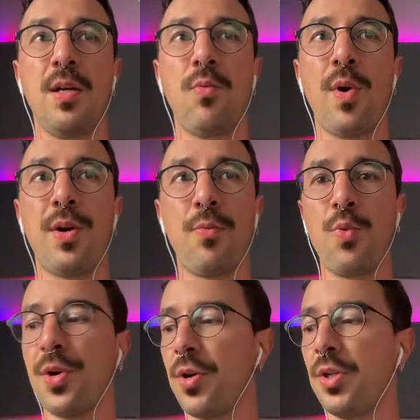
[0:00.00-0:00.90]
where
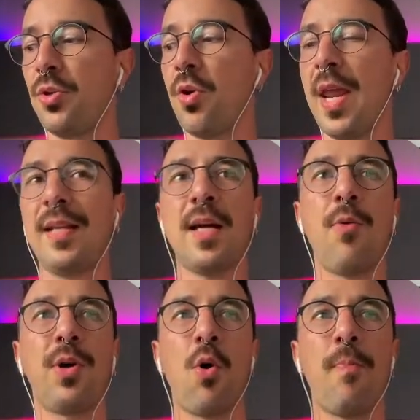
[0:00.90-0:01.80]
we're going to connect our
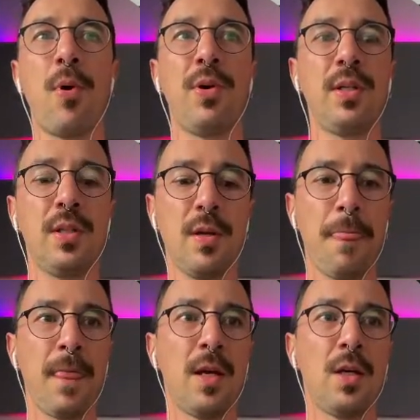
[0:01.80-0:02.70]
components
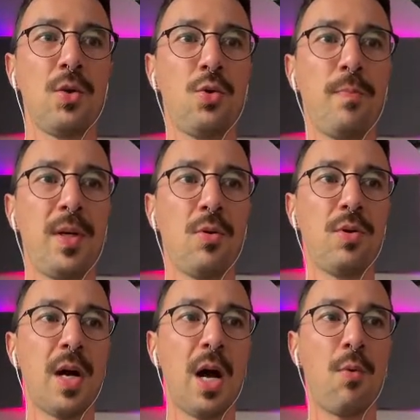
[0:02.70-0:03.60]
to build
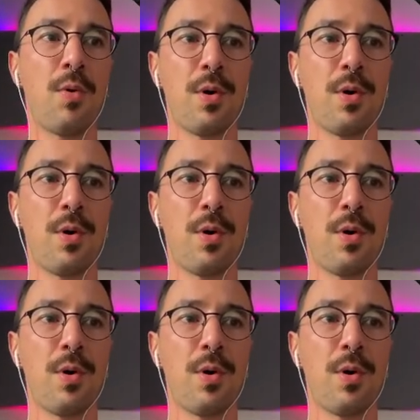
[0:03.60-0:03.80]
our